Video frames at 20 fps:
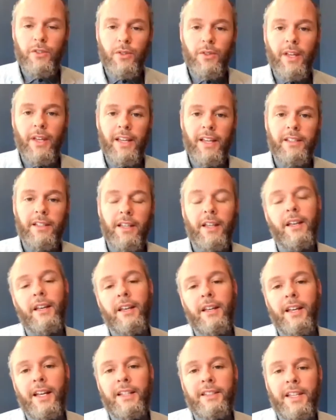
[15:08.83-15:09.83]
do you
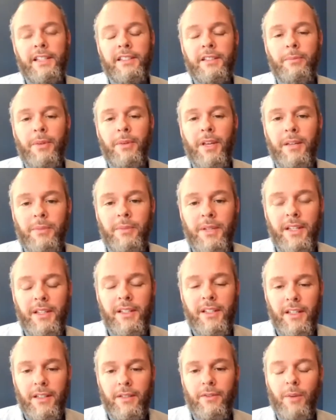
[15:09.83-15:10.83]
anticipate
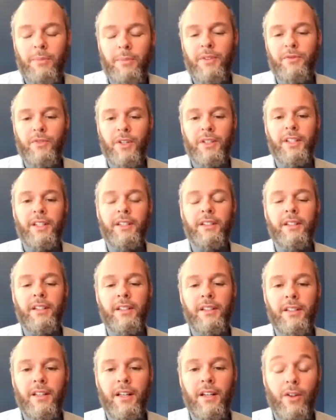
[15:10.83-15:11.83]
being kind of up and running
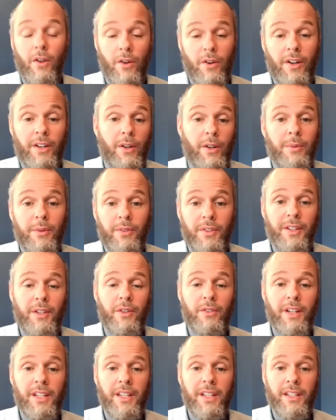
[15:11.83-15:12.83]
or are you up and running
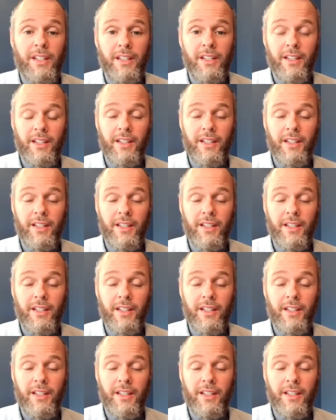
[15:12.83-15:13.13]
already?